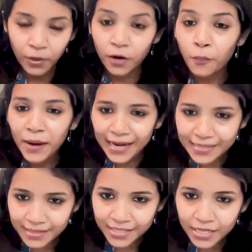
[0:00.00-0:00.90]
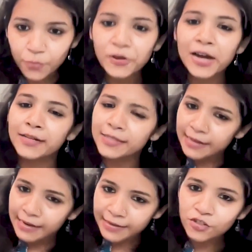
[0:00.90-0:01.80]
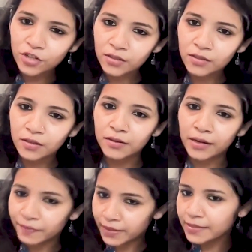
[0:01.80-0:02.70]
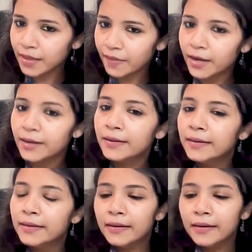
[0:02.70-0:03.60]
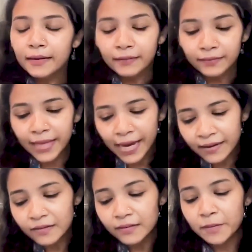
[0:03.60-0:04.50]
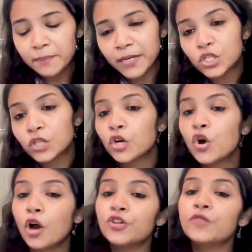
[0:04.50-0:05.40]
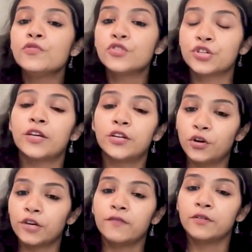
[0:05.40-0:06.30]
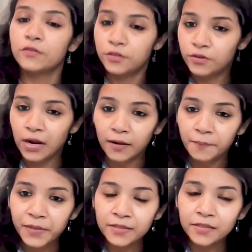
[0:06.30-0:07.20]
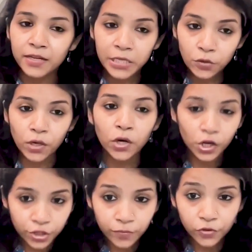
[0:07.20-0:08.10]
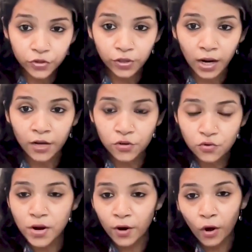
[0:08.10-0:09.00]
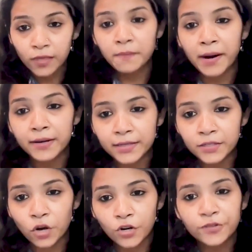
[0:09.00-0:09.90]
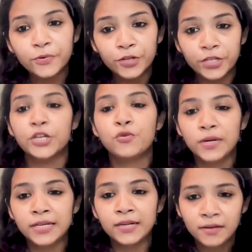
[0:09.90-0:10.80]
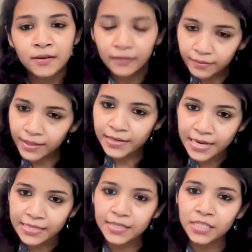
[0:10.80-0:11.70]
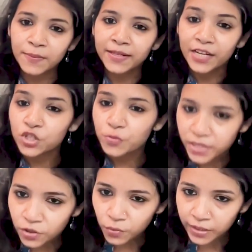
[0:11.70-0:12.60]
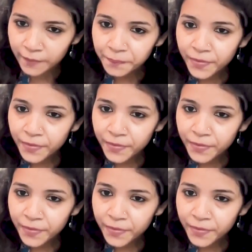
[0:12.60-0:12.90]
work well as a team, we understand each other and things like that. Then depends on the contribution that you're giving to the track. Is it an equal contribution? Are you and all the parties contributing equally? Then yes, the split has to be equal.